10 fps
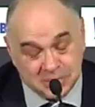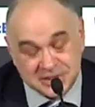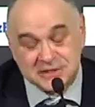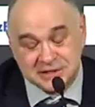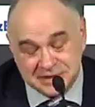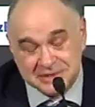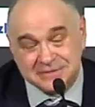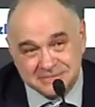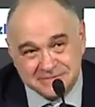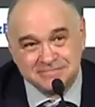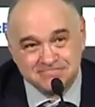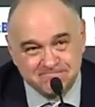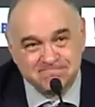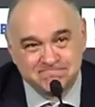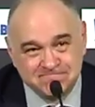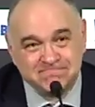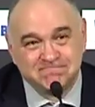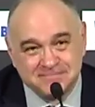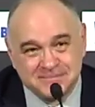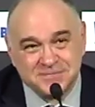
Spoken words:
It's difficult to play a perfect game.